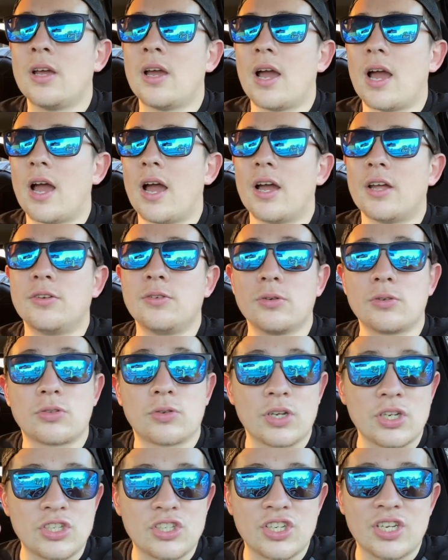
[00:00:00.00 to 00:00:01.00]

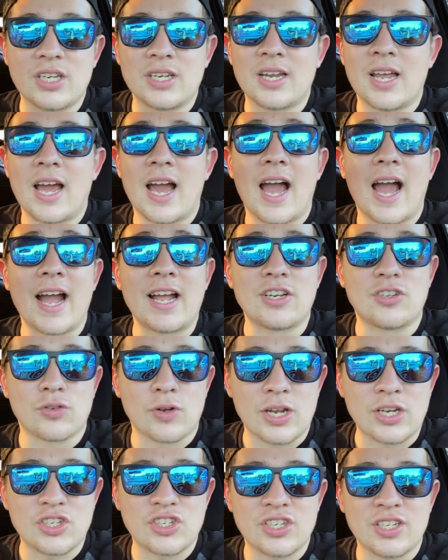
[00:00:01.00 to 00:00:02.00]
nutrition,
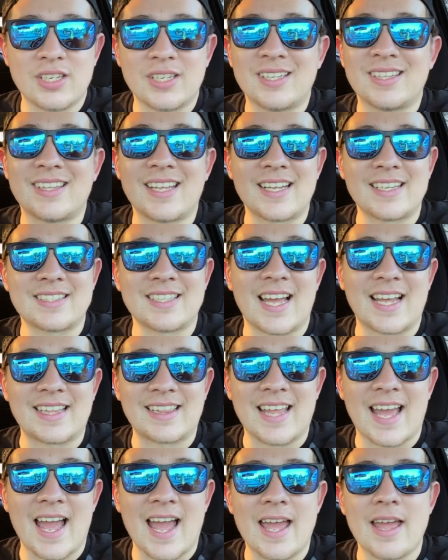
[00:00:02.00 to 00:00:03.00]
hydration, things like
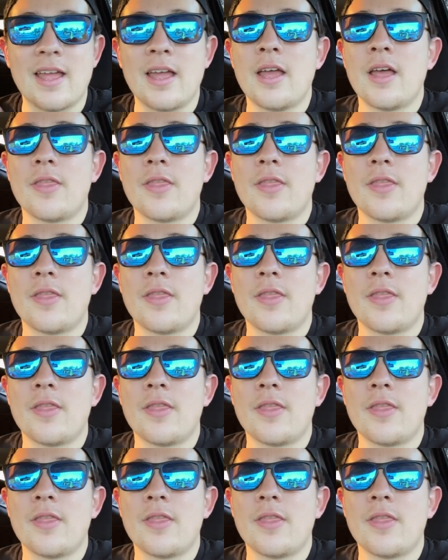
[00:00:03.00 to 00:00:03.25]
that,